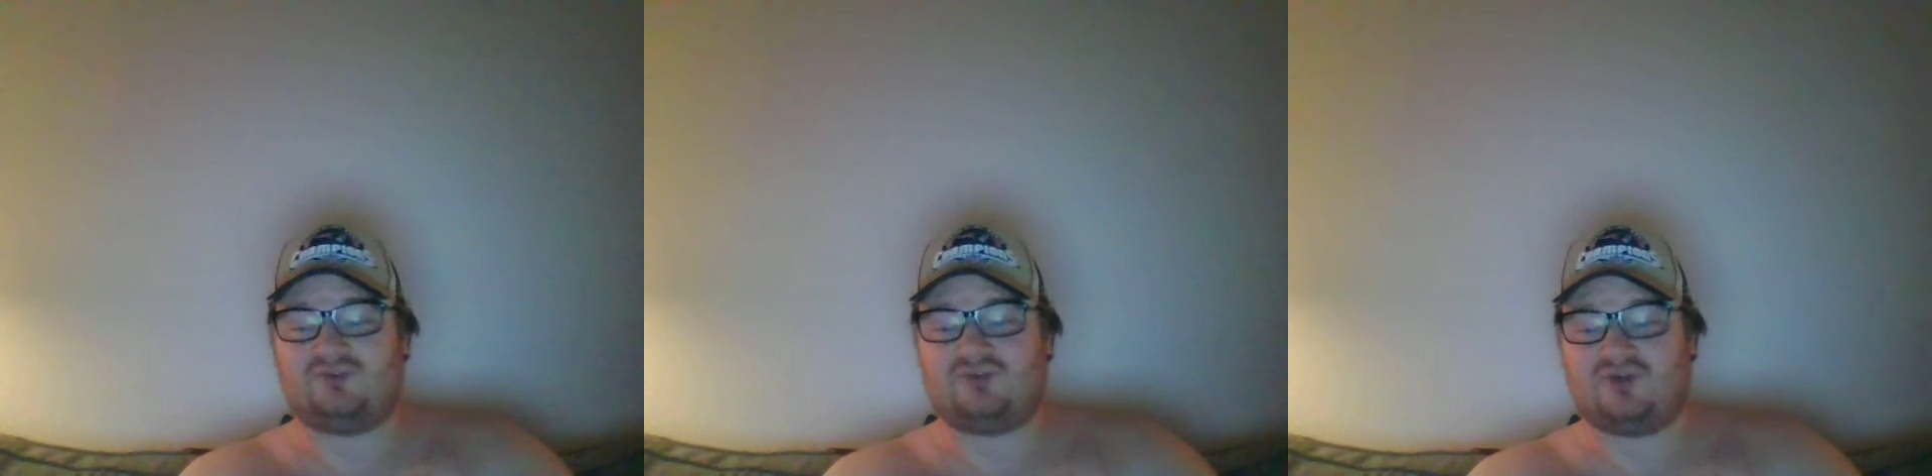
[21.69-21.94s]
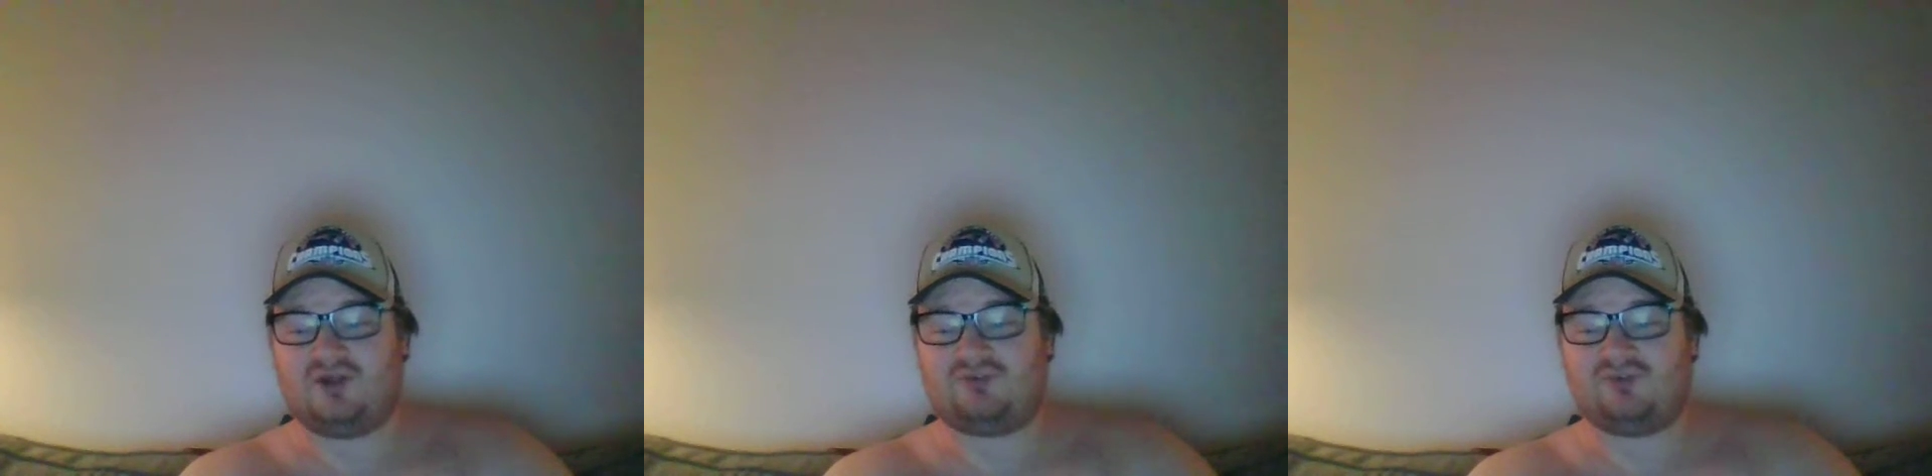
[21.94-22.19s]
to
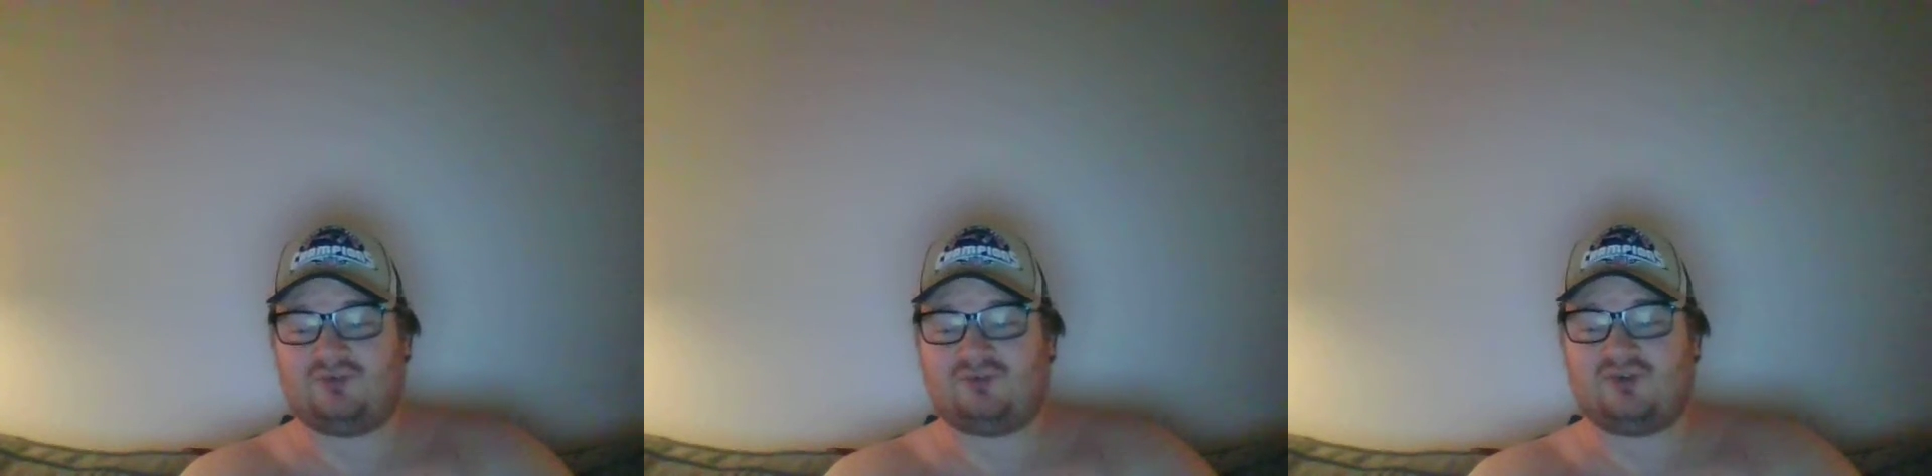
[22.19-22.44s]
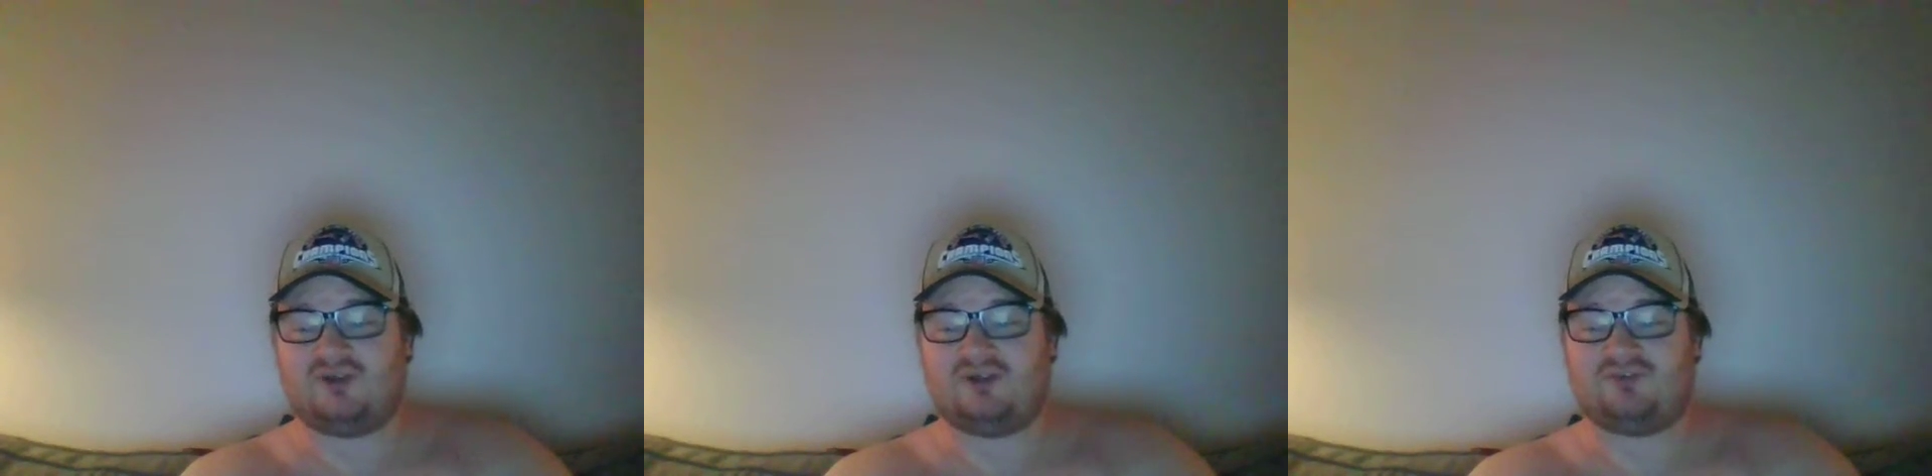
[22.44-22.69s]
Toncho
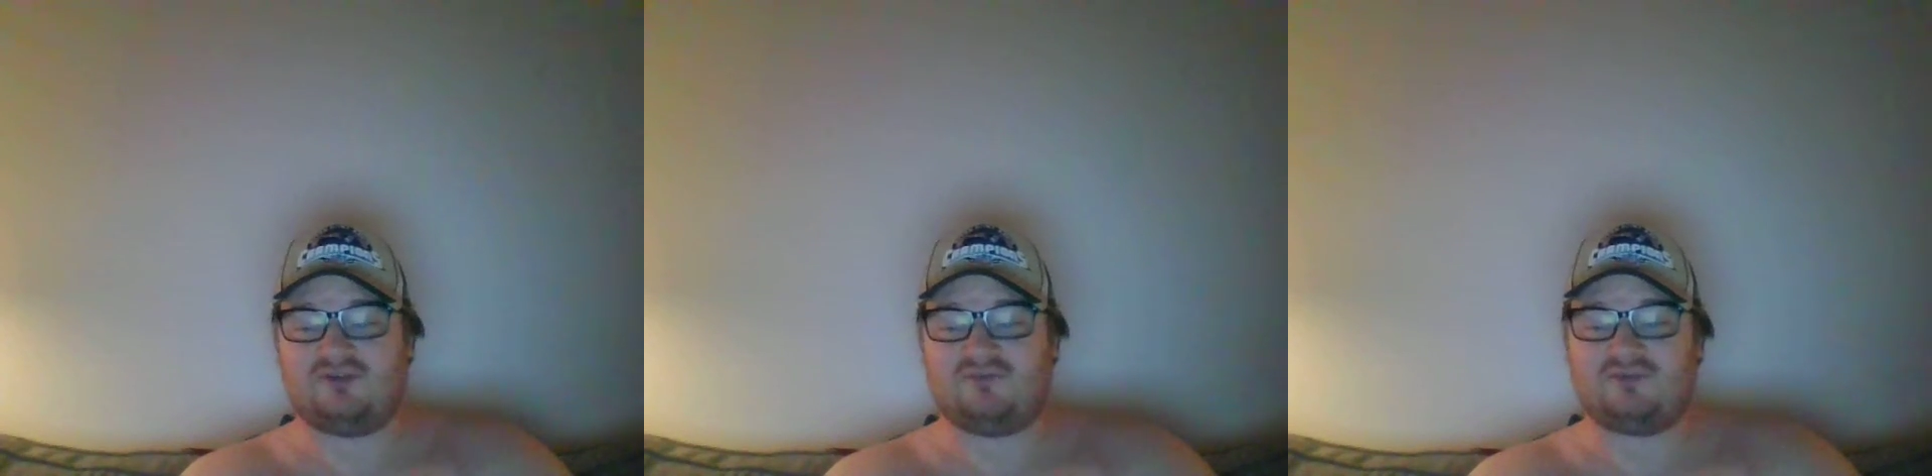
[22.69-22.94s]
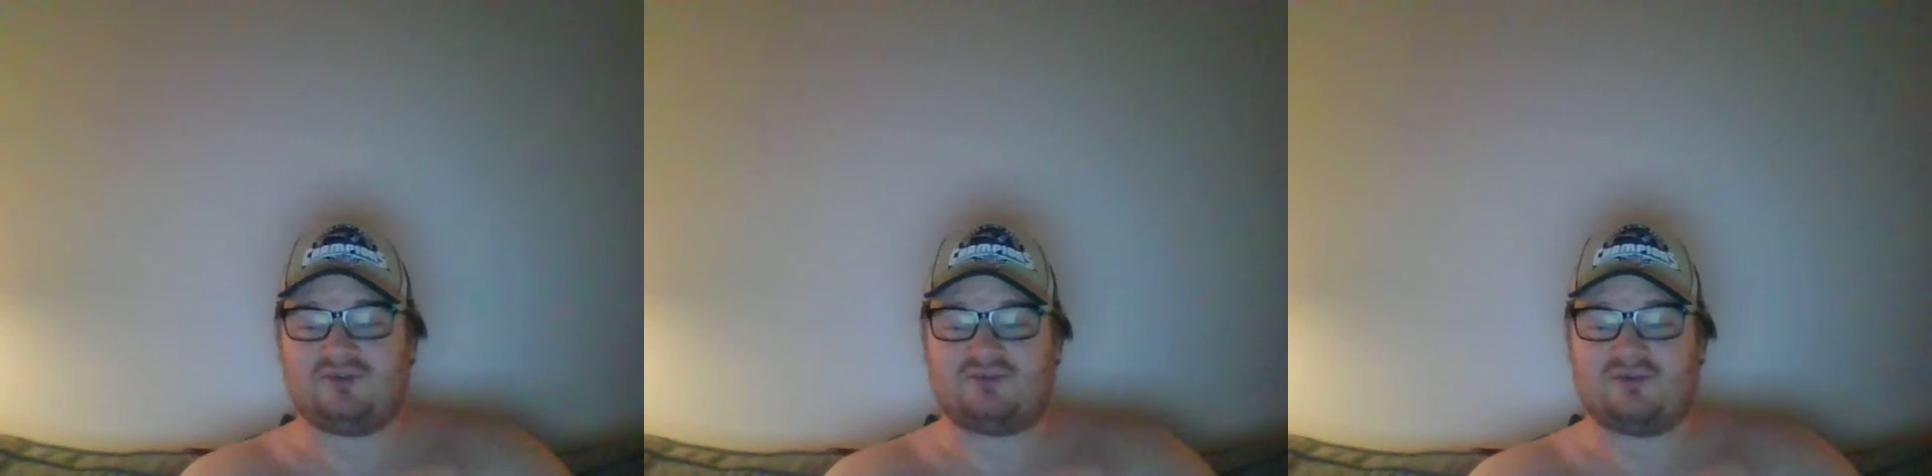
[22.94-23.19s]

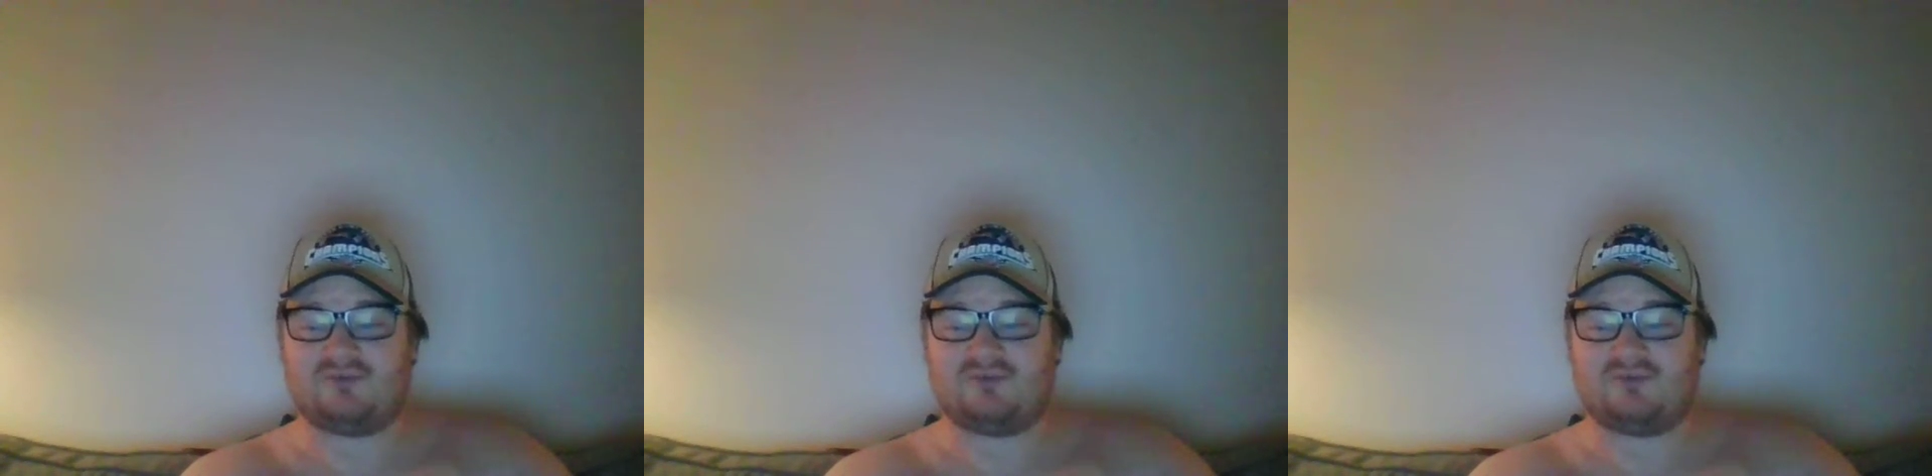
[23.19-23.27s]
Tonchev in the